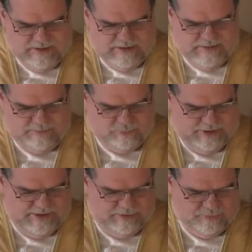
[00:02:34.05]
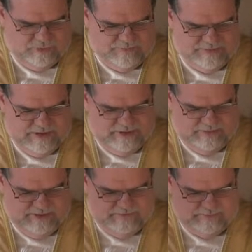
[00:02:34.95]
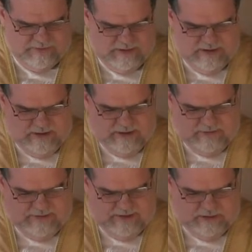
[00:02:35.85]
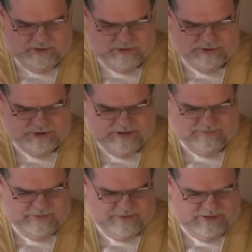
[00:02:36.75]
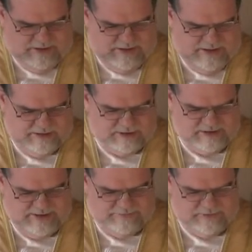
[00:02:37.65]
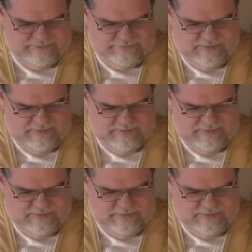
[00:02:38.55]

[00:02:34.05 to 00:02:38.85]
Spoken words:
And the bridegroom tarrying, they all slumbered and slept.